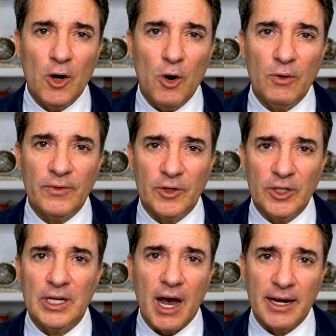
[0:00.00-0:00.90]
go for
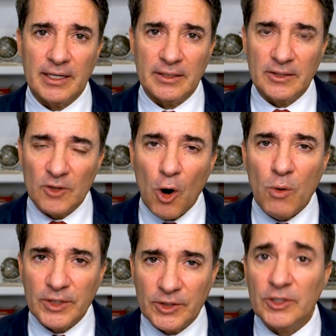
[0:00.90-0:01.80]
good guidance? It's
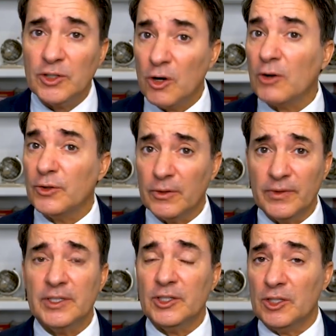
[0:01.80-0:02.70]
always good to talk to their
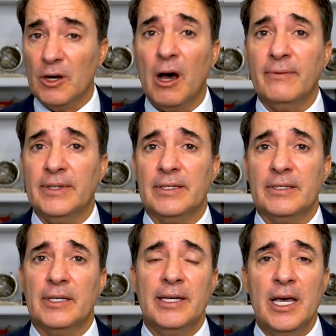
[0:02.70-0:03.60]
physician,
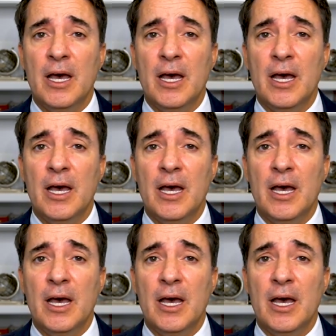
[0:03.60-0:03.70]
obviously,